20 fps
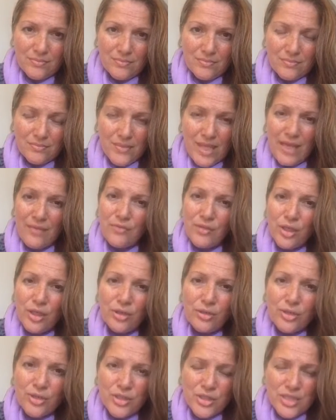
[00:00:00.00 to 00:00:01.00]
They have the
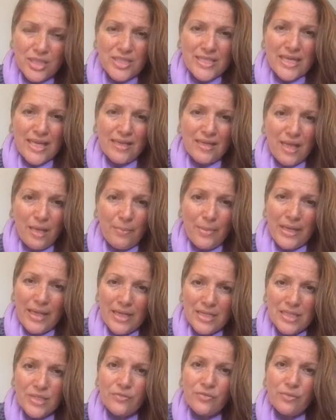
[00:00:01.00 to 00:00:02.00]
courage to stand up and
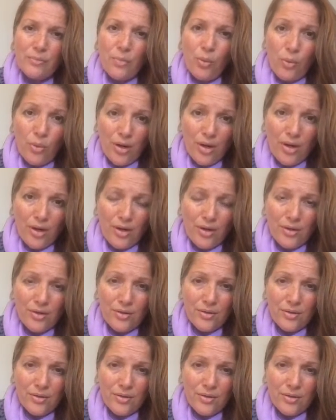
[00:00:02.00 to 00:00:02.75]
ask for more